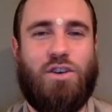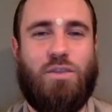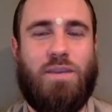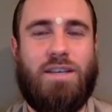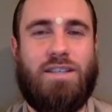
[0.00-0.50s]

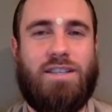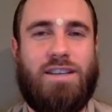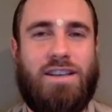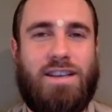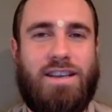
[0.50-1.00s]
Because
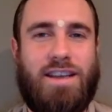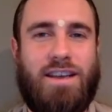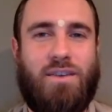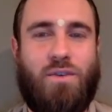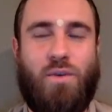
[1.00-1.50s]
suddenly
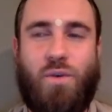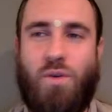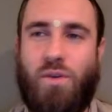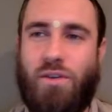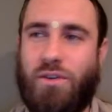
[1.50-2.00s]
they
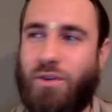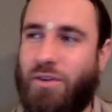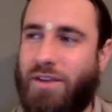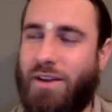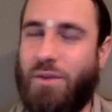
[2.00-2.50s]
all
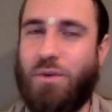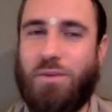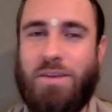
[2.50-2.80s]
turned and looked,